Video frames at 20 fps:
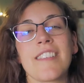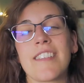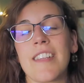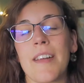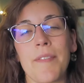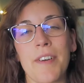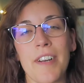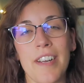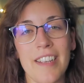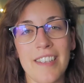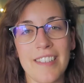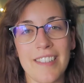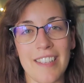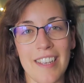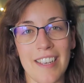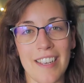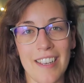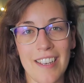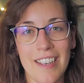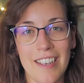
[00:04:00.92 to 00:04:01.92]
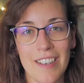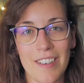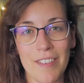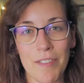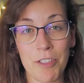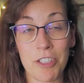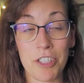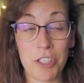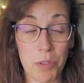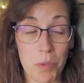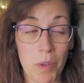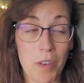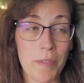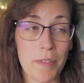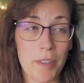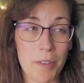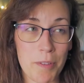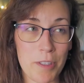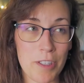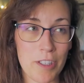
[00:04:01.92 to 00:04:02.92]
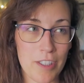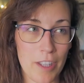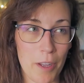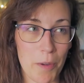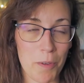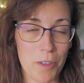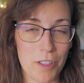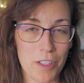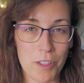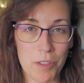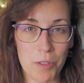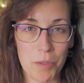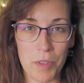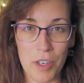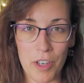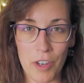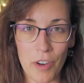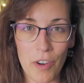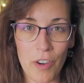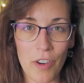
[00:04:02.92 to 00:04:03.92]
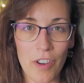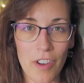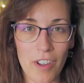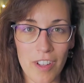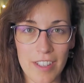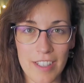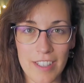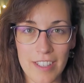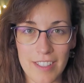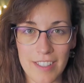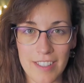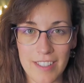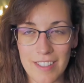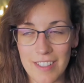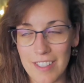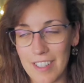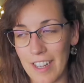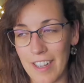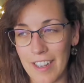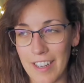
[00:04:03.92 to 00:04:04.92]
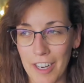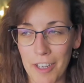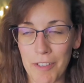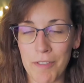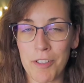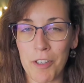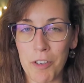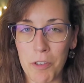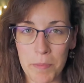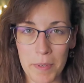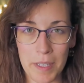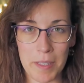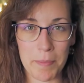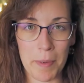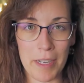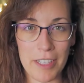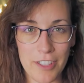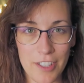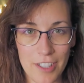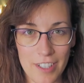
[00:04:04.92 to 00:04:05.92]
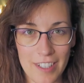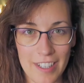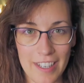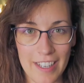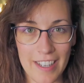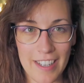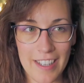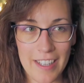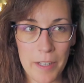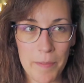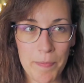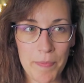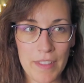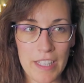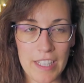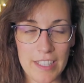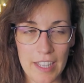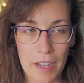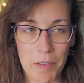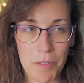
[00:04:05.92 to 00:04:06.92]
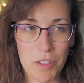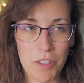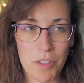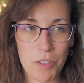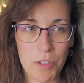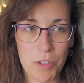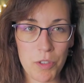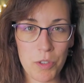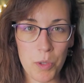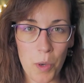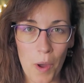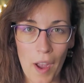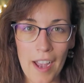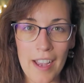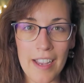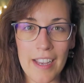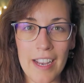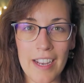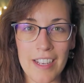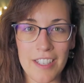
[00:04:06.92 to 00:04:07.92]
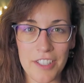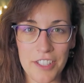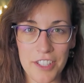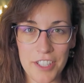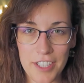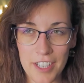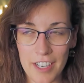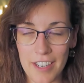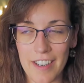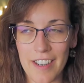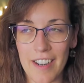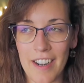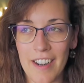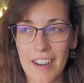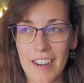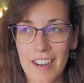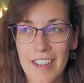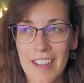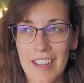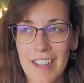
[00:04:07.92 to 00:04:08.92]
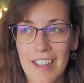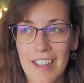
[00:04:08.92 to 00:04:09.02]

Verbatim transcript: is never easy, which is one of the reasons I wanted to record all this, like kind of document my journey, because I want to try and share,